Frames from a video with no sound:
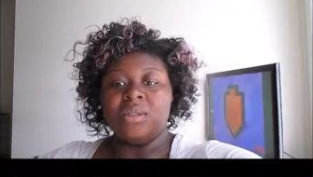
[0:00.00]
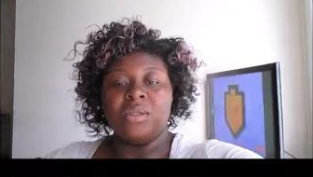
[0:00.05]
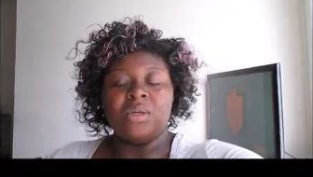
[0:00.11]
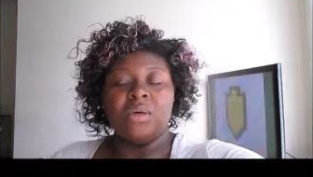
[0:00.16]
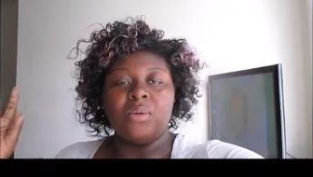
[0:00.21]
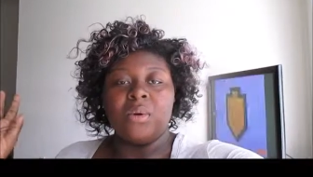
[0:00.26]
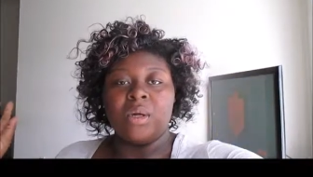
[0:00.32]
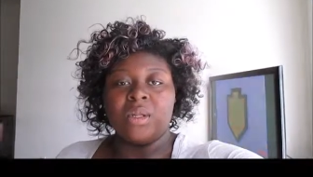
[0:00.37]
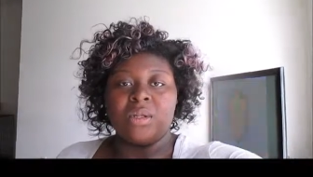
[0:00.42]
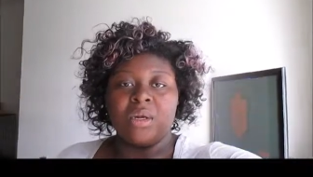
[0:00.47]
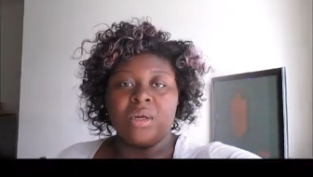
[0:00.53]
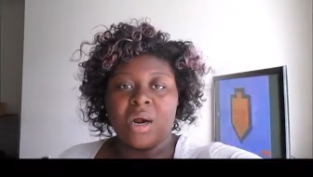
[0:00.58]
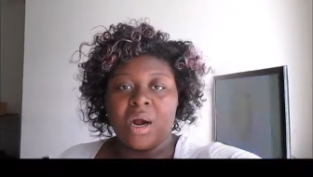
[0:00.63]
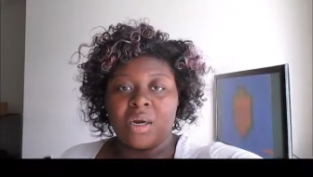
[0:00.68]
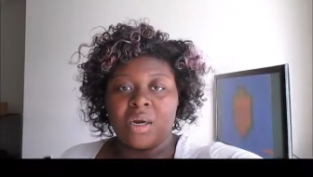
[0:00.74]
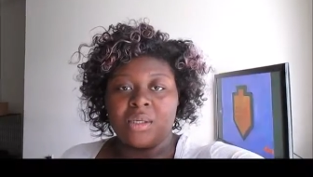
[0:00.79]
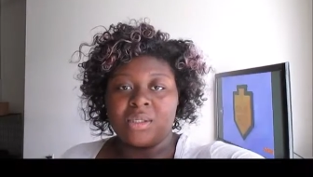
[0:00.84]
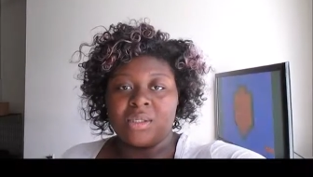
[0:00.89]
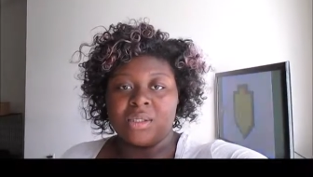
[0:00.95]
you know, whether the
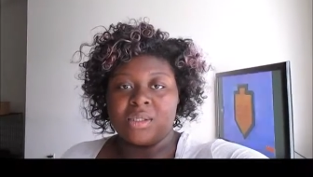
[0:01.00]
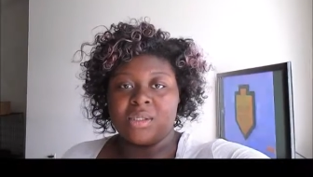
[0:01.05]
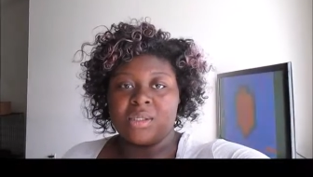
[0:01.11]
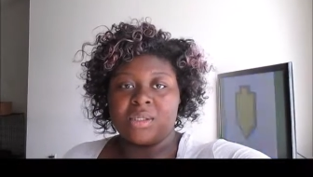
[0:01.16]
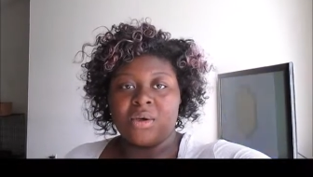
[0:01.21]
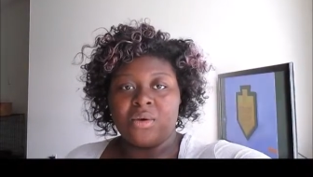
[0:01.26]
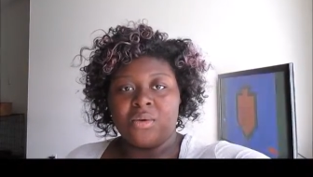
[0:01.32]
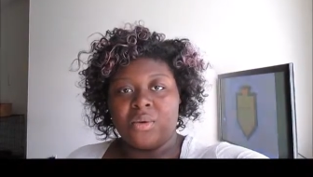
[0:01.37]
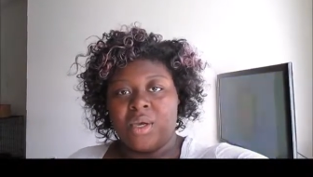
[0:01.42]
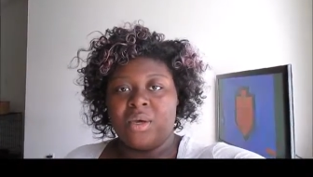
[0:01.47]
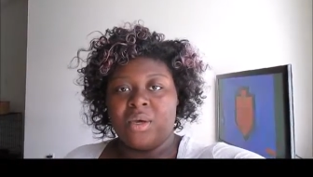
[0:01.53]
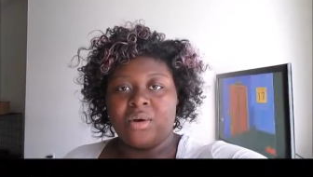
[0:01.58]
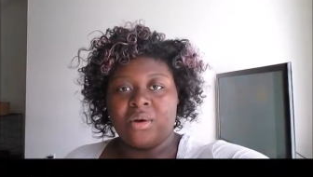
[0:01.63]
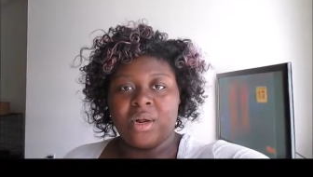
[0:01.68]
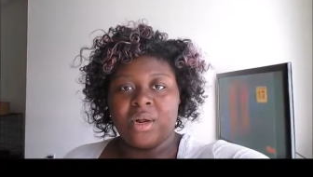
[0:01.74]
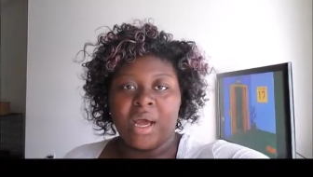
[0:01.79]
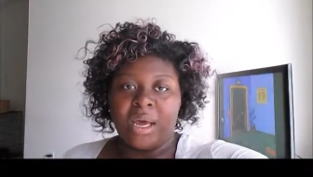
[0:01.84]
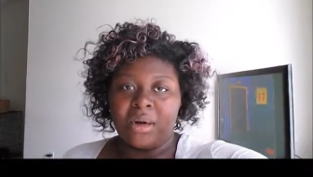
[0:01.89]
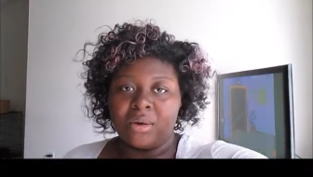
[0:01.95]
artist is Korean or
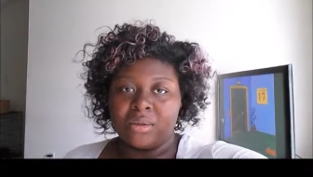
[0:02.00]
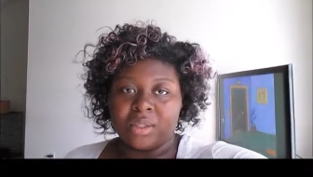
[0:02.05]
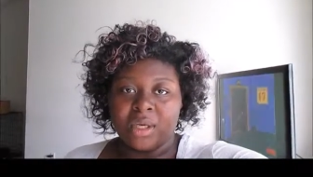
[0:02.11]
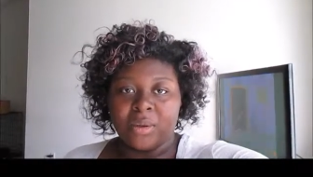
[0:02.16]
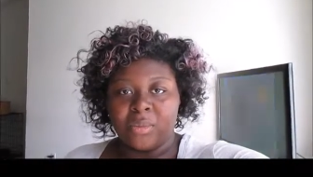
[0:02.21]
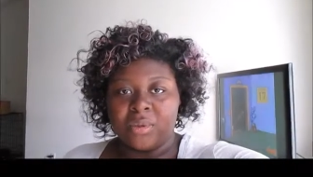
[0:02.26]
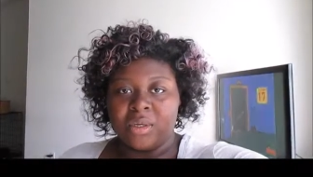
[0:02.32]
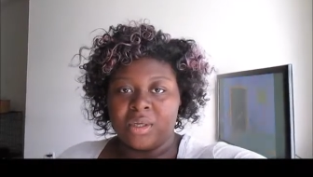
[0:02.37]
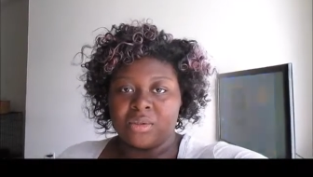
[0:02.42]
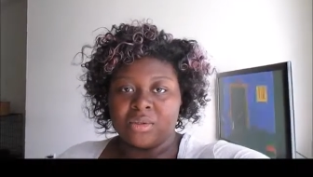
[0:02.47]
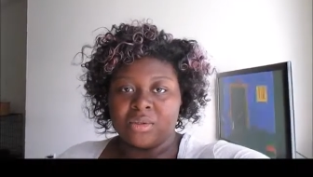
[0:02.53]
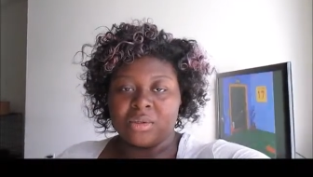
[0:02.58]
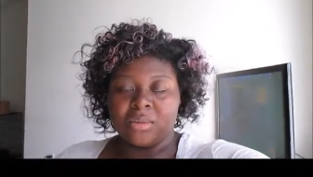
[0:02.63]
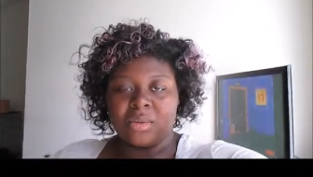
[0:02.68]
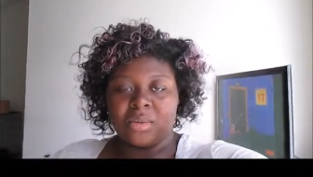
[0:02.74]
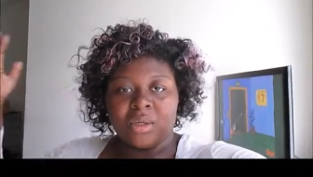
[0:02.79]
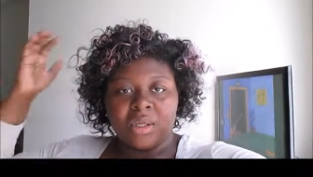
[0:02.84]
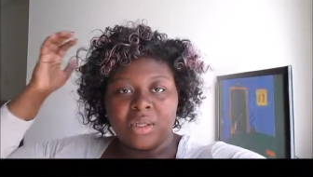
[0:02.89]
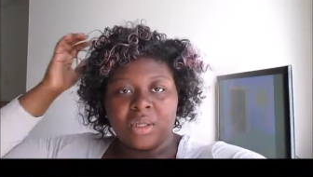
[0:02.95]
not, or Japanese or
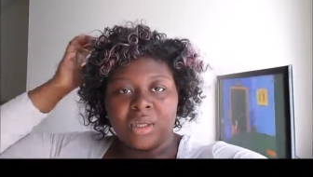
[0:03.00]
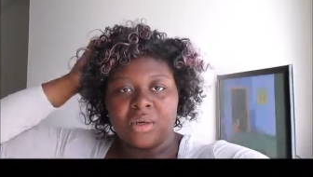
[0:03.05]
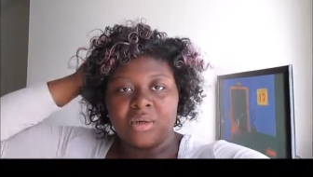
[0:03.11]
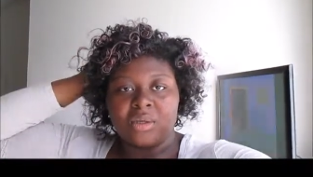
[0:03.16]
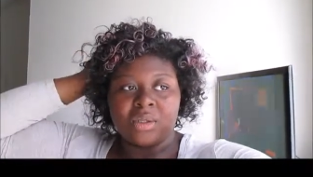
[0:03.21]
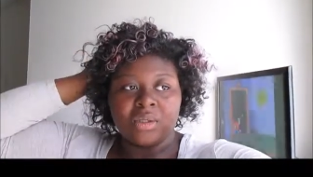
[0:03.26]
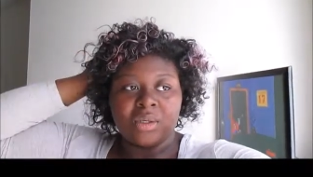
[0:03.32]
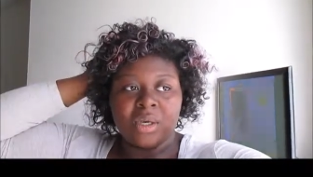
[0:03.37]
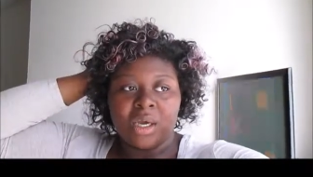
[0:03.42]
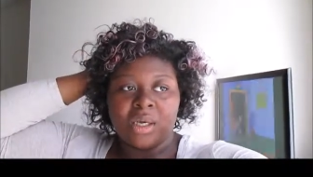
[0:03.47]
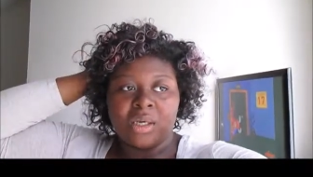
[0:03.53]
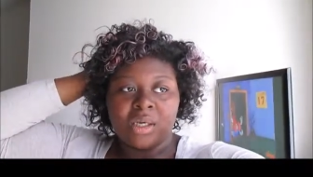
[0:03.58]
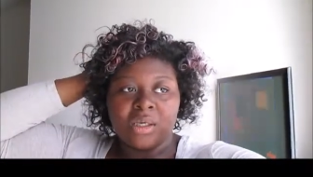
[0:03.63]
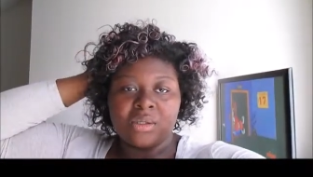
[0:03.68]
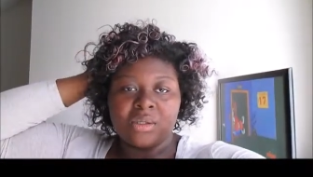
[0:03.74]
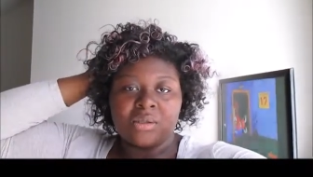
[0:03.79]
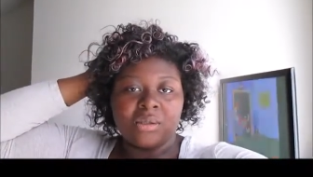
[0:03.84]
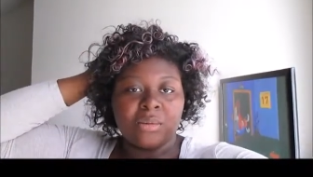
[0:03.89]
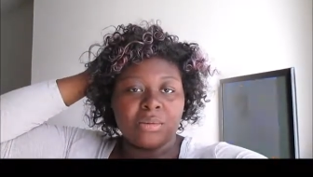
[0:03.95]
something like that, or
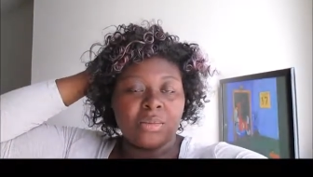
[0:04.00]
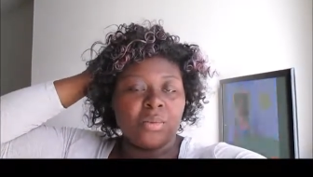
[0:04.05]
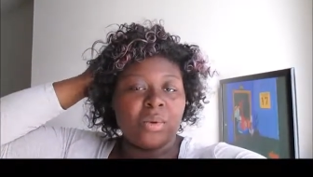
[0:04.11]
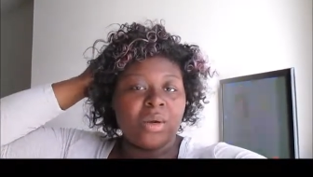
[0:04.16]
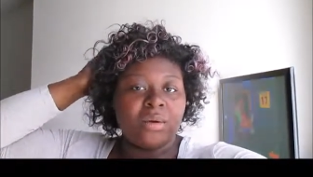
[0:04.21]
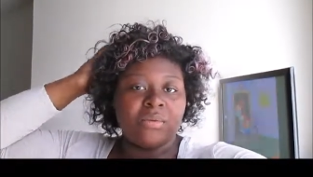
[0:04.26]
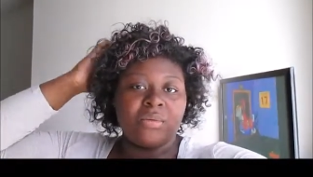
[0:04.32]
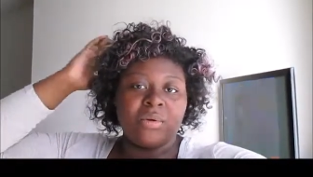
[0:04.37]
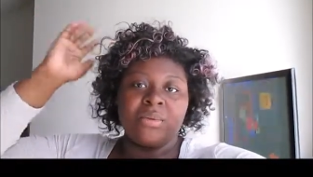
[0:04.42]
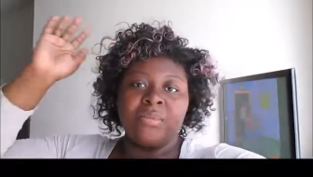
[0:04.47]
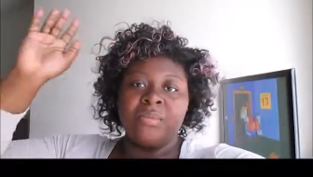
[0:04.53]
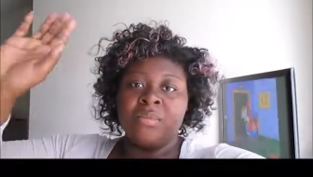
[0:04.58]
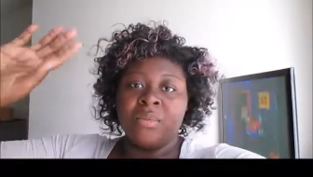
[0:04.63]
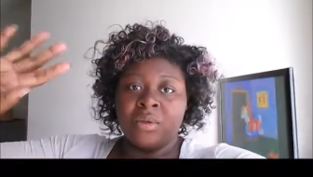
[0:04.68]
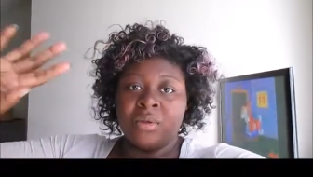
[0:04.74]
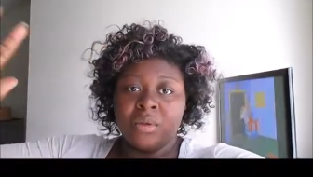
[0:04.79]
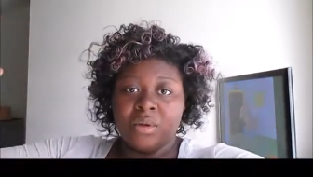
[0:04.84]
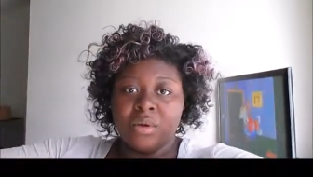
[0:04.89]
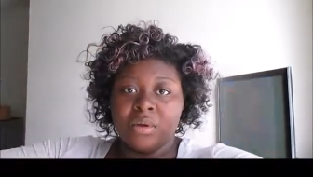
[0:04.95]
Chinese or something, whatever,
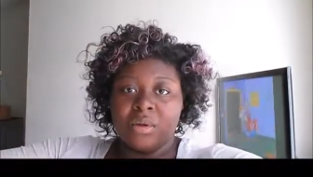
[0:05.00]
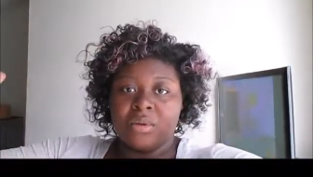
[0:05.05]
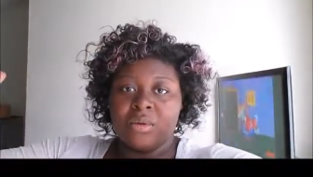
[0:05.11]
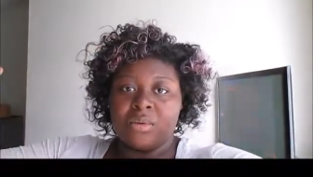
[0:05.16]
you know.